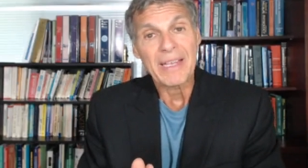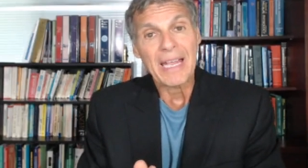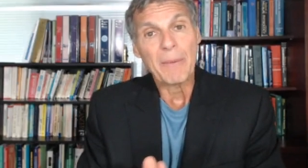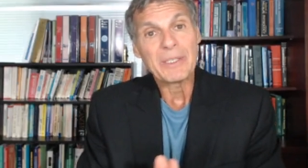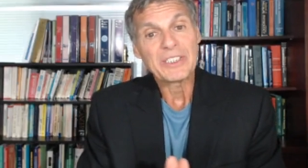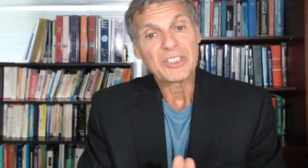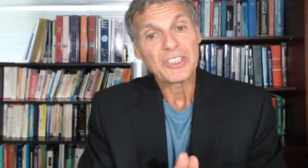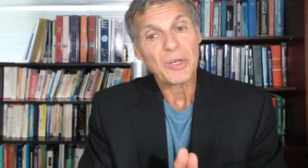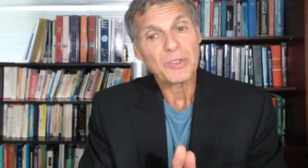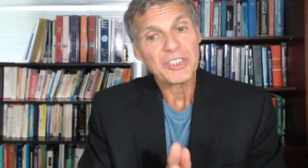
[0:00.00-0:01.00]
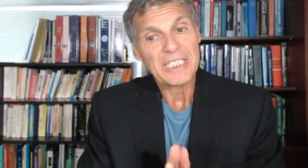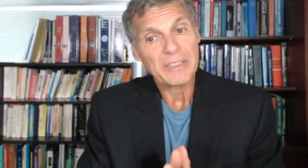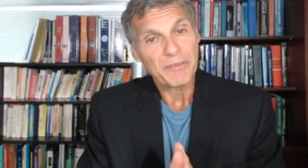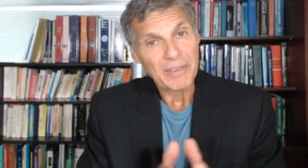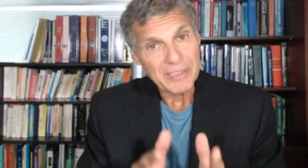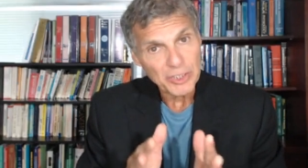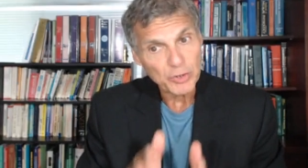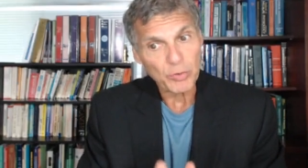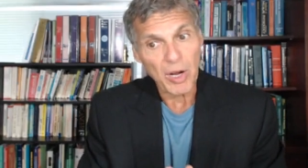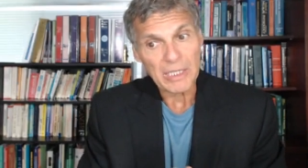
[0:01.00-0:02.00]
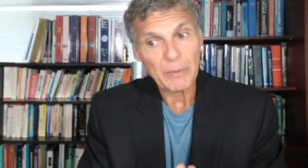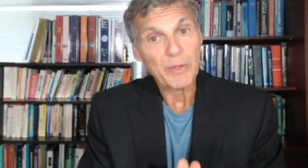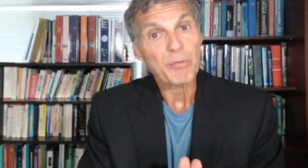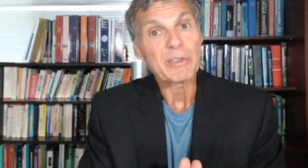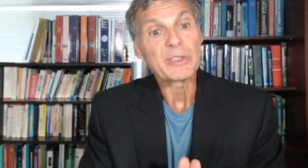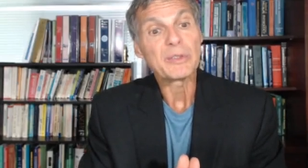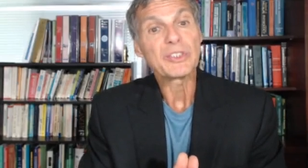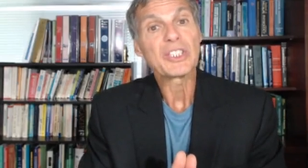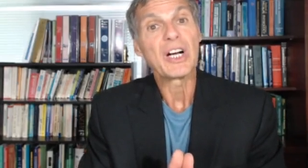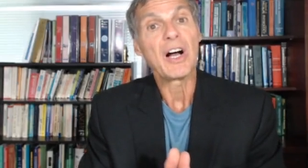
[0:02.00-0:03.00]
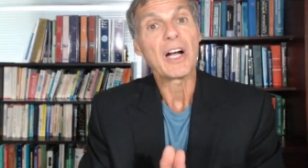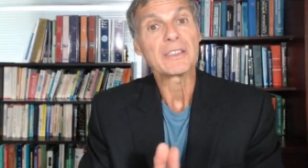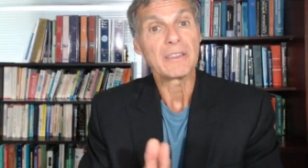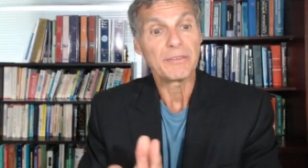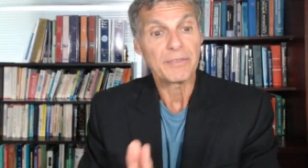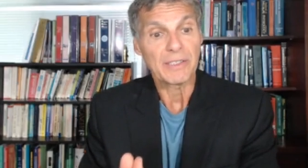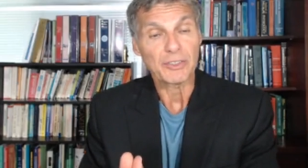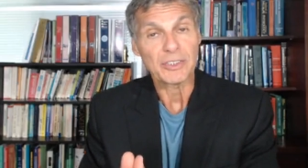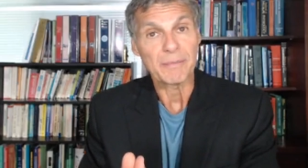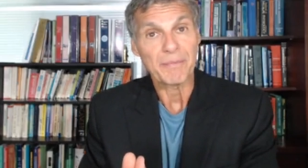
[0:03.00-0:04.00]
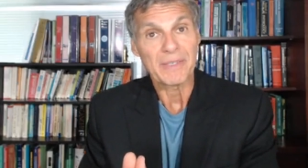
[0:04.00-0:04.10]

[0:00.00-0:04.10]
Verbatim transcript: it was associated very strongly with reduced cognitive function.